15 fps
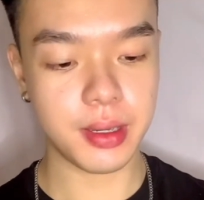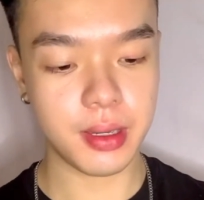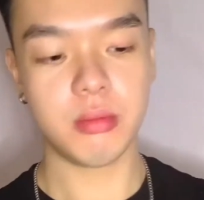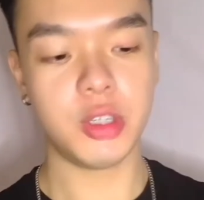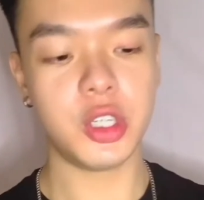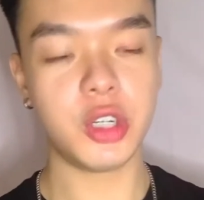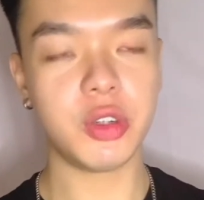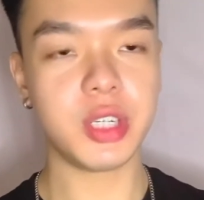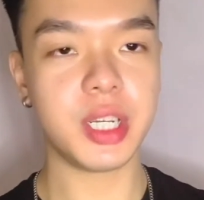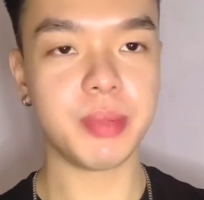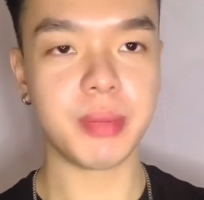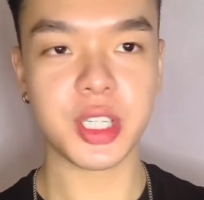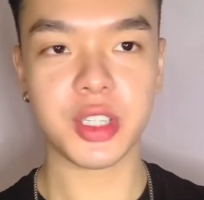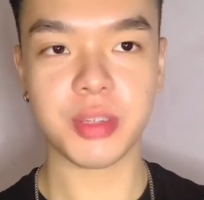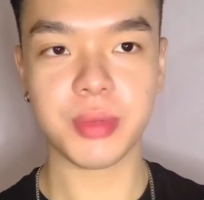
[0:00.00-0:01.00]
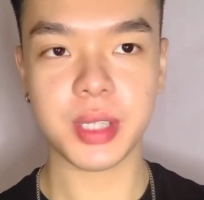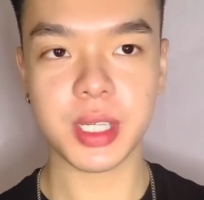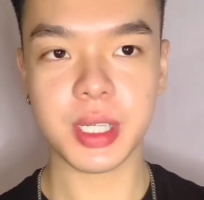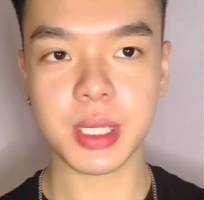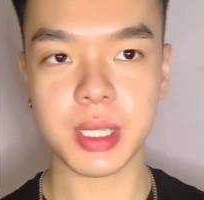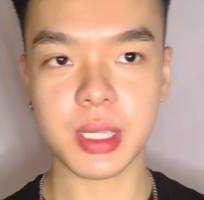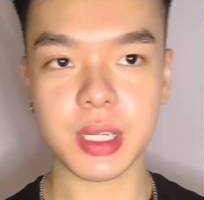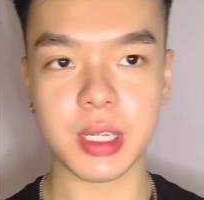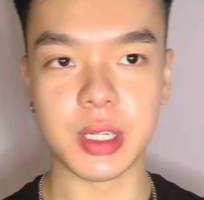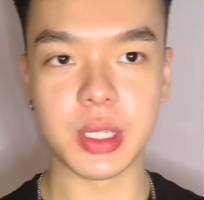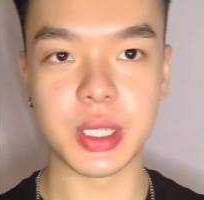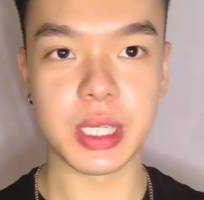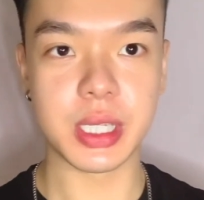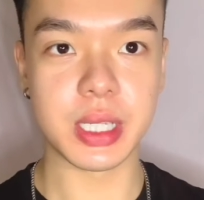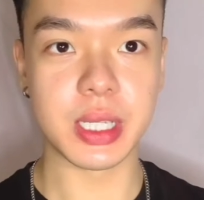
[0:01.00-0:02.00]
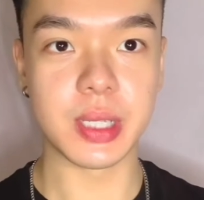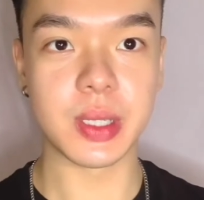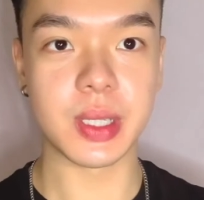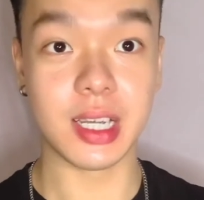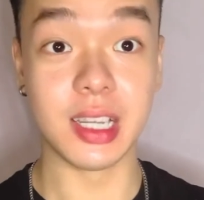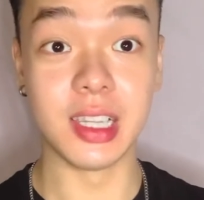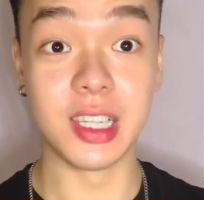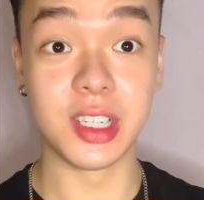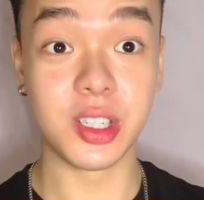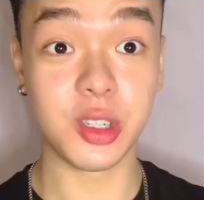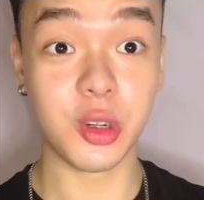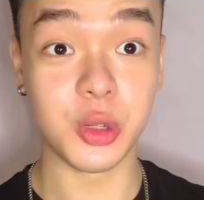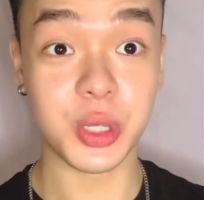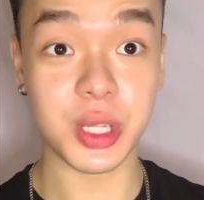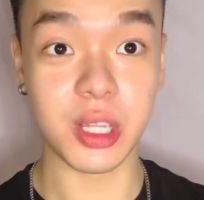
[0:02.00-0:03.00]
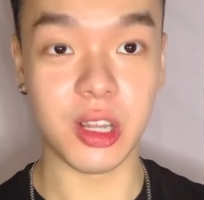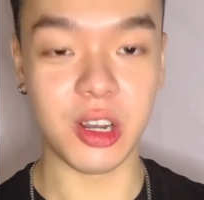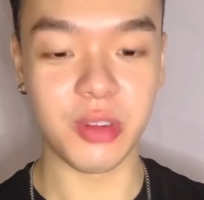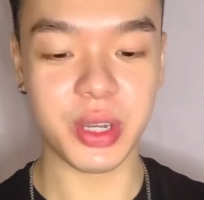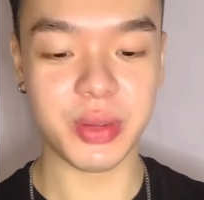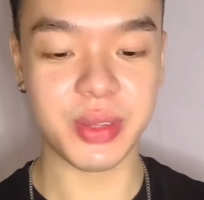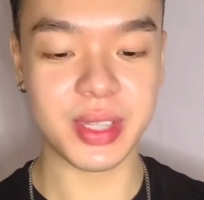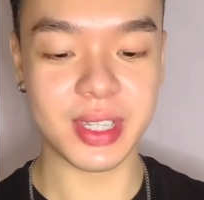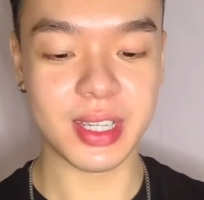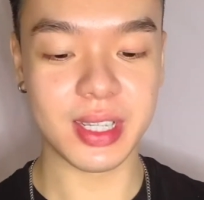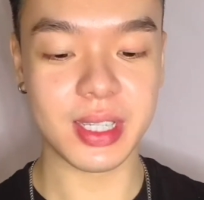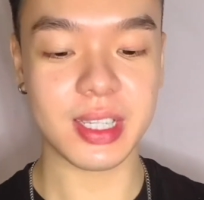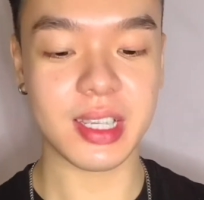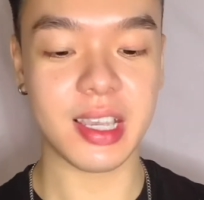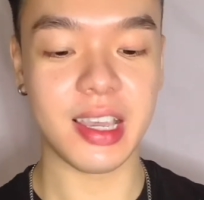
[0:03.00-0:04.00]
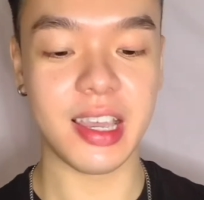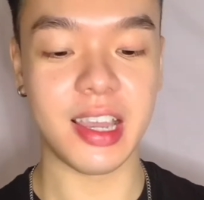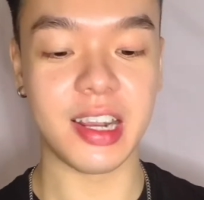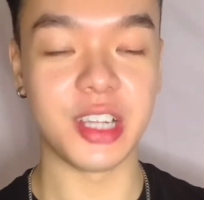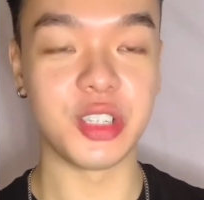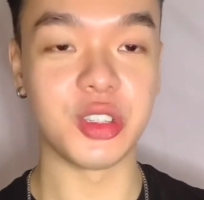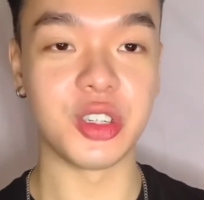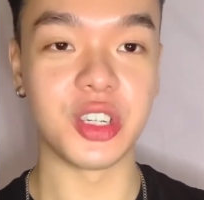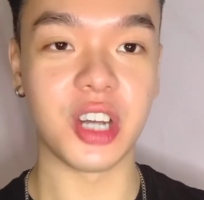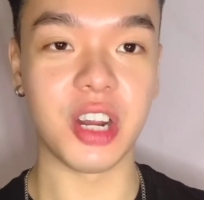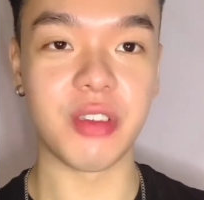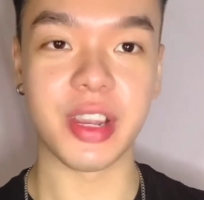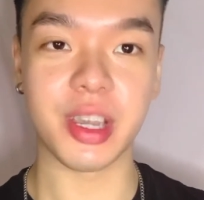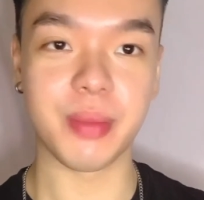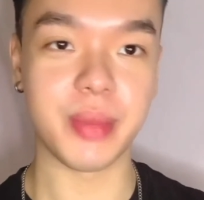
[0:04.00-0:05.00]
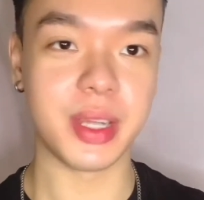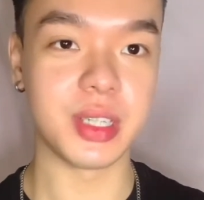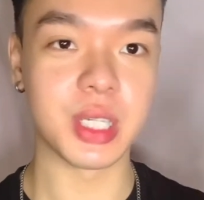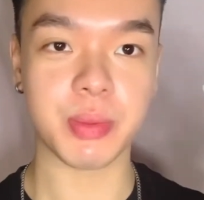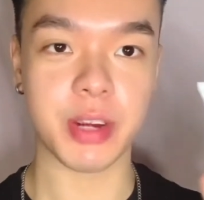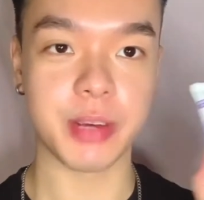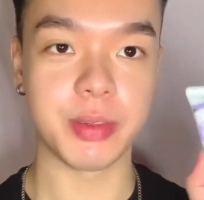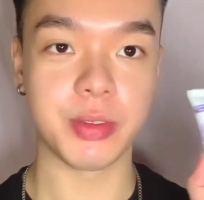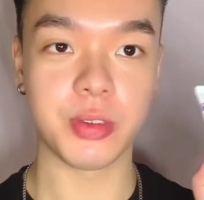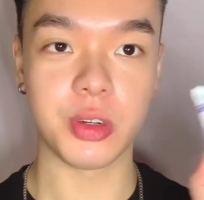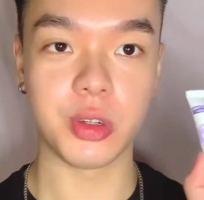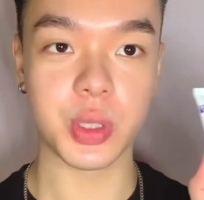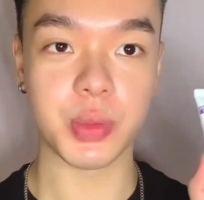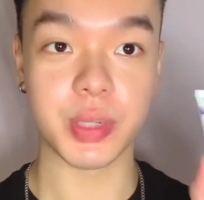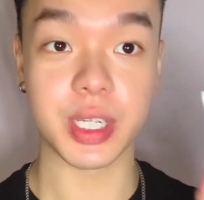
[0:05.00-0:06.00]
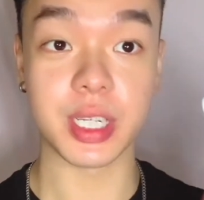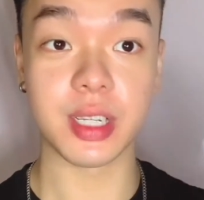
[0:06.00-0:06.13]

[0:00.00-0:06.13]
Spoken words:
You don't need much of this because this is a little goes a long way with this, and I do not recommend this primer for those with